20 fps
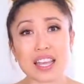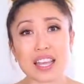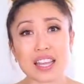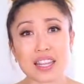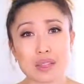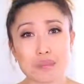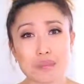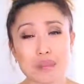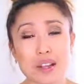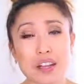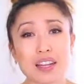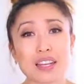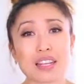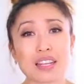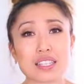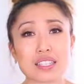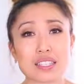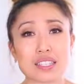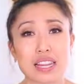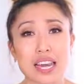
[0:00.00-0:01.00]
in the
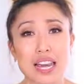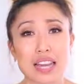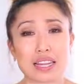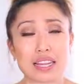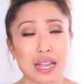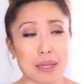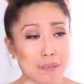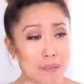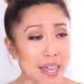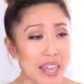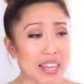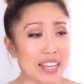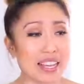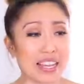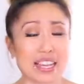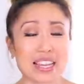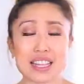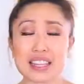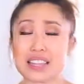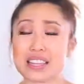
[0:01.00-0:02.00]
products that I
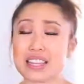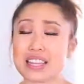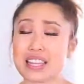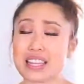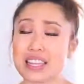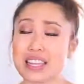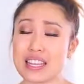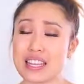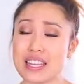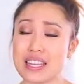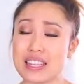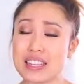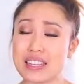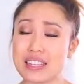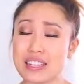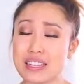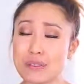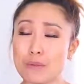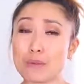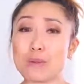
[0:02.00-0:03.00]
make, in the
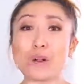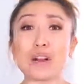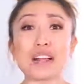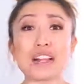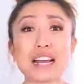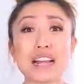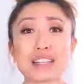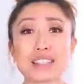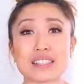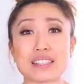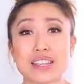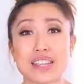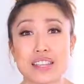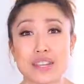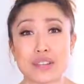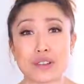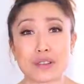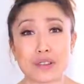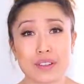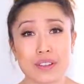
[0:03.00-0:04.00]
workouts that I
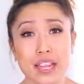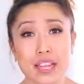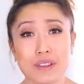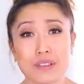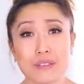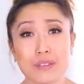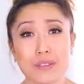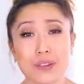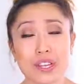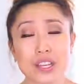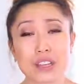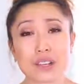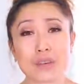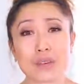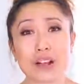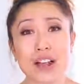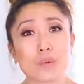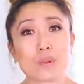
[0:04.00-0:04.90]
create for you.